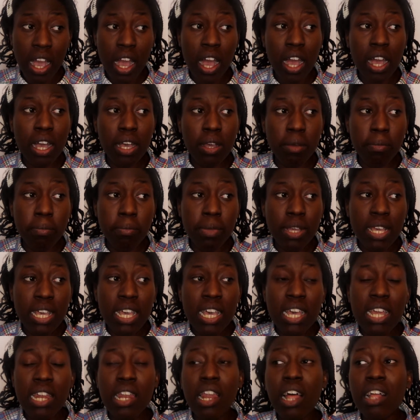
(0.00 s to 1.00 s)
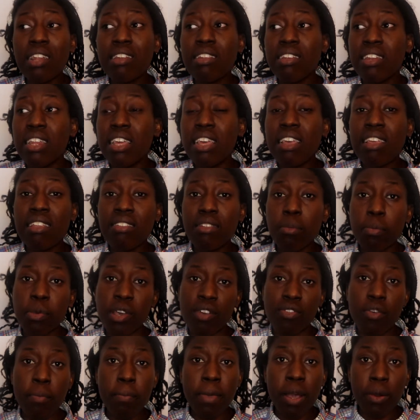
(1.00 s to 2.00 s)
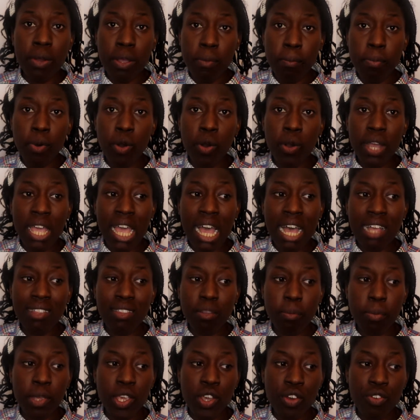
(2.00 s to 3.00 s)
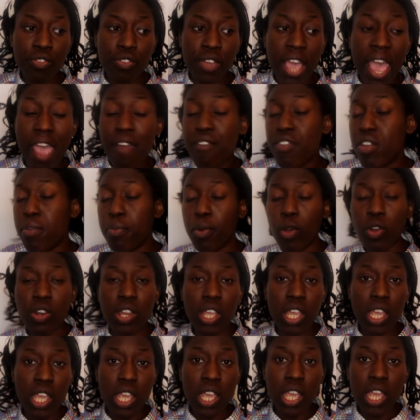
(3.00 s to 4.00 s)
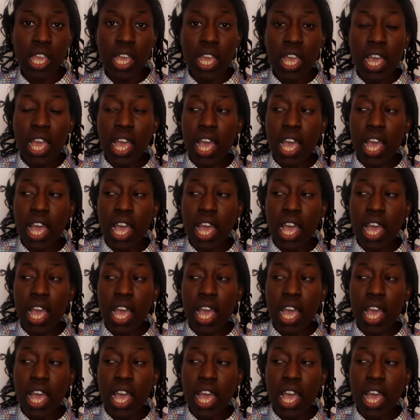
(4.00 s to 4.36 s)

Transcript: London is a bit of a melting pot. It has a bit of everybody